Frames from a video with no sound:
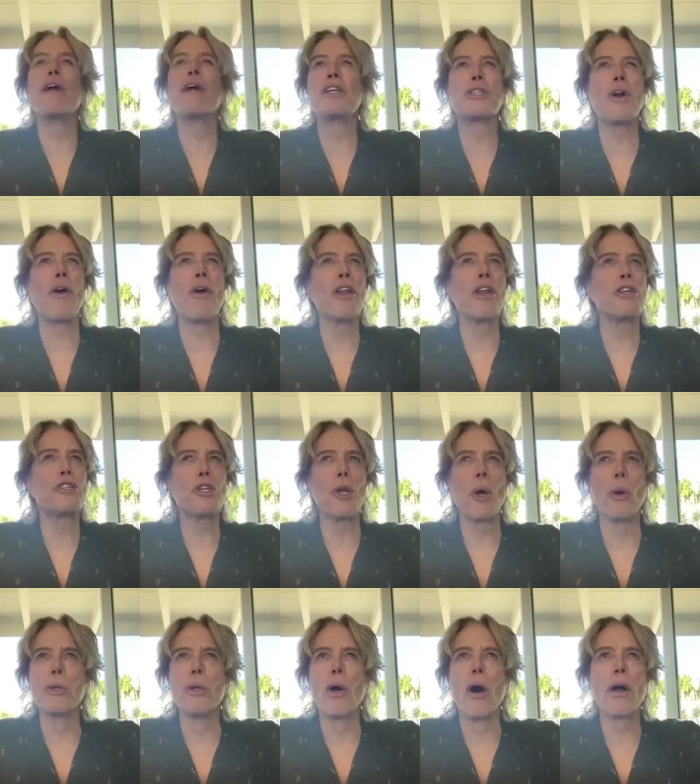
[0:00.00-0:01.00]
it started
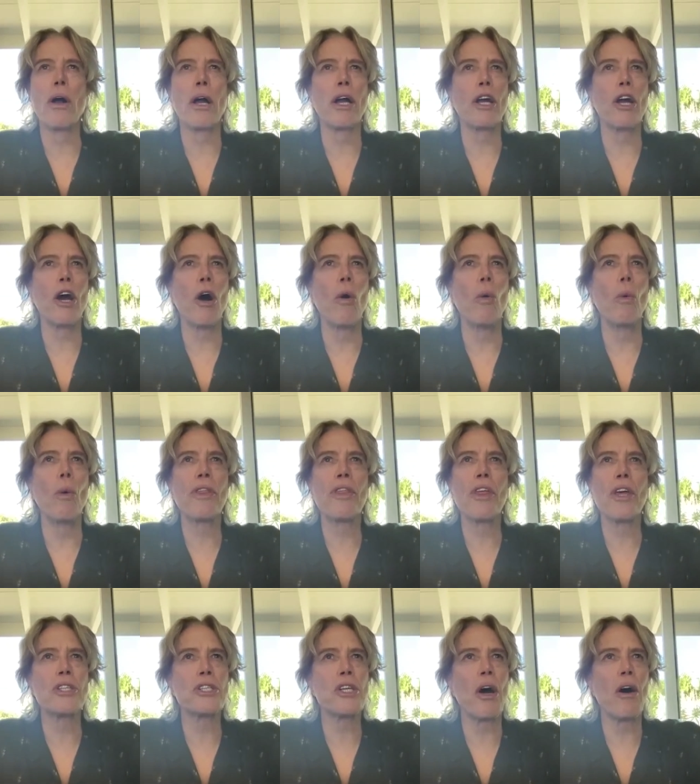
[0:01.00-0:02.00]
so long ago
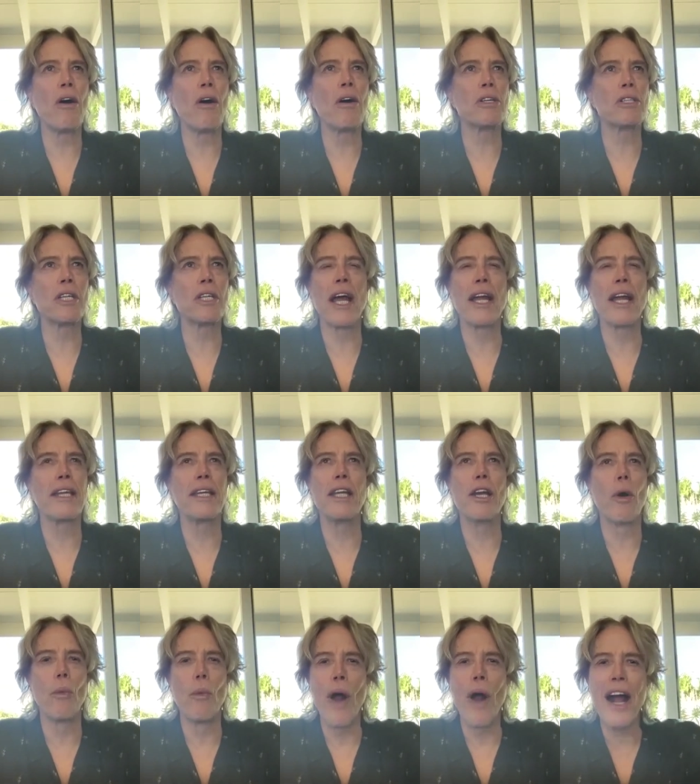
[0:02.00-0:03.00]
with songs like you
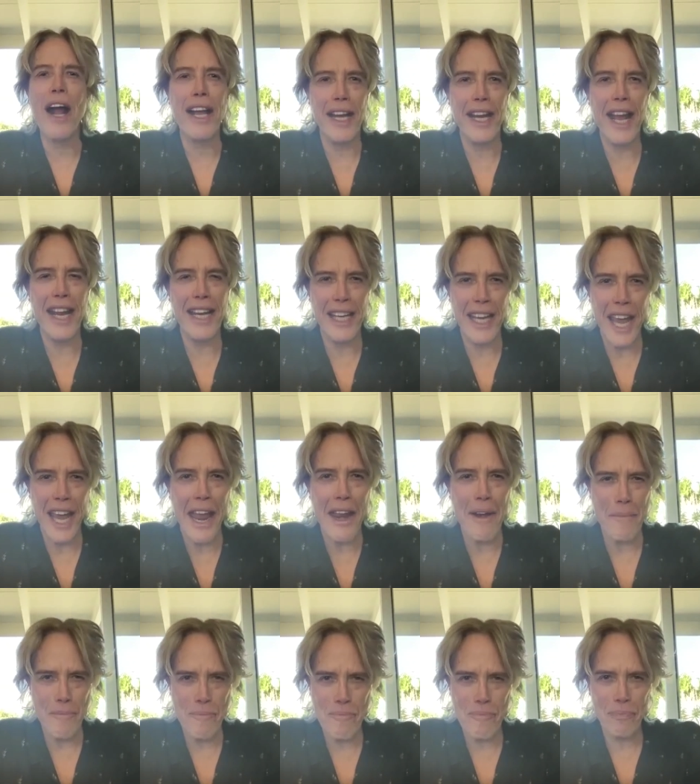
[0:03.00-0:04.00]
know Rocket
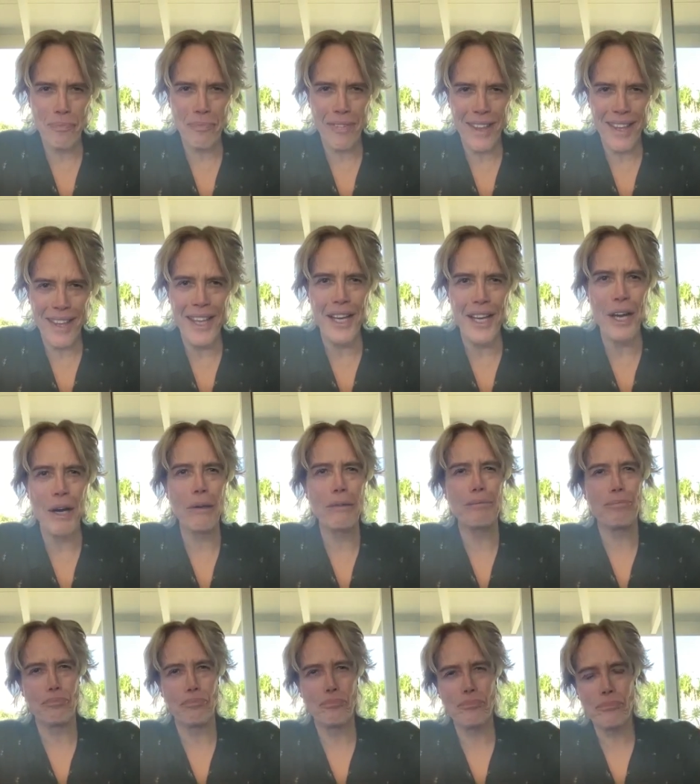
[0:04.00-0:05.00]
'88, you know,